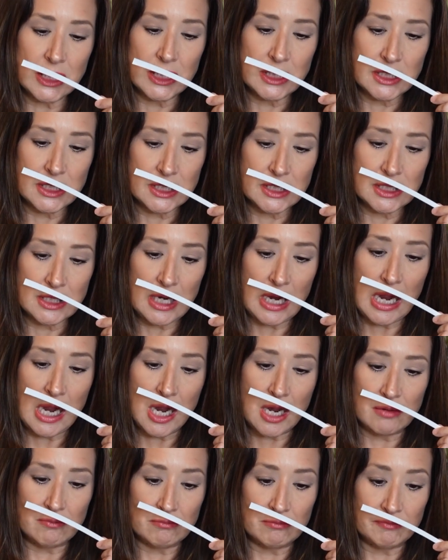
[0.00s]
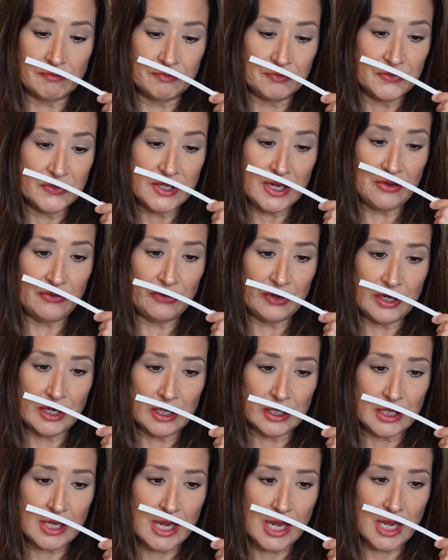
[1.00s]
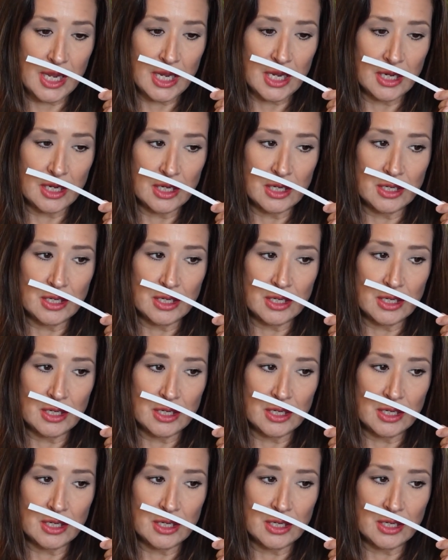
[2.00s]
It's um, definitely